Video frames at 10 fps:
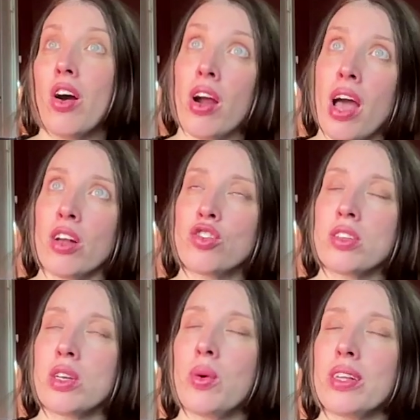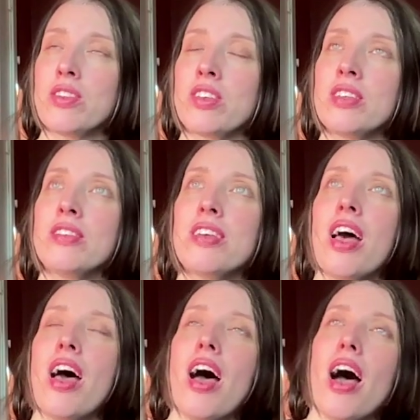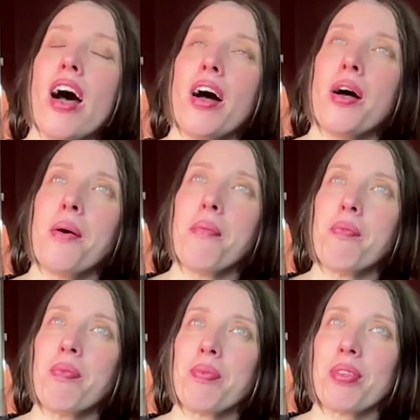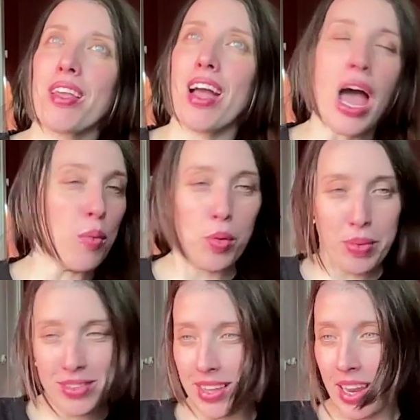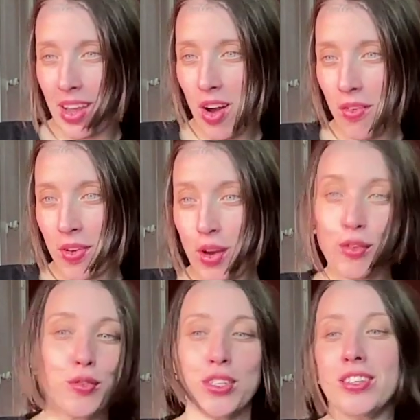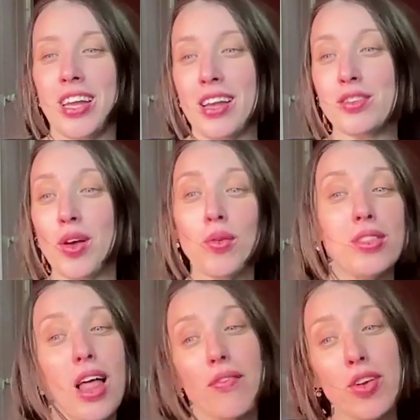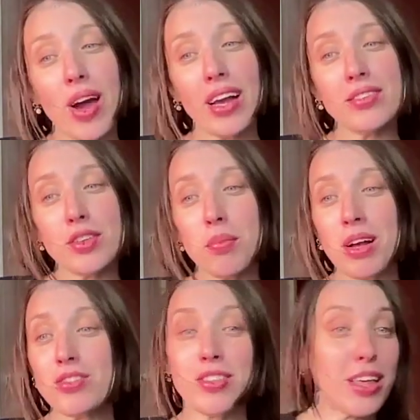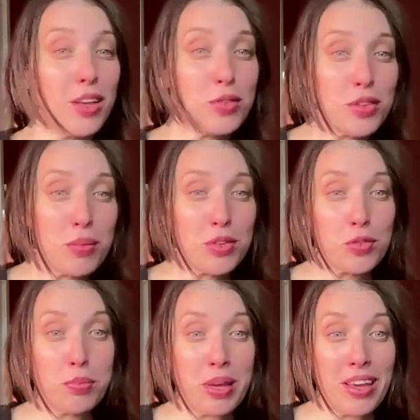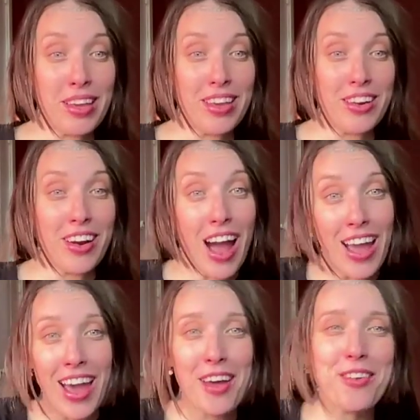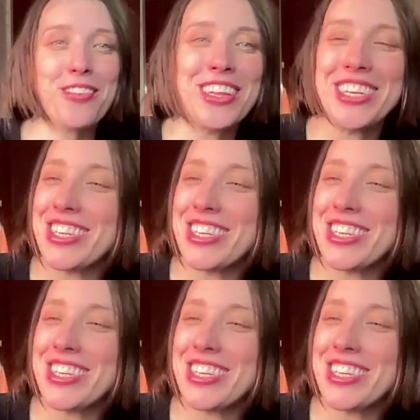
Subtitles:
are actually questions, I will be signing off here for today. So, love you guys so much. Thank you so much for being here. I had a really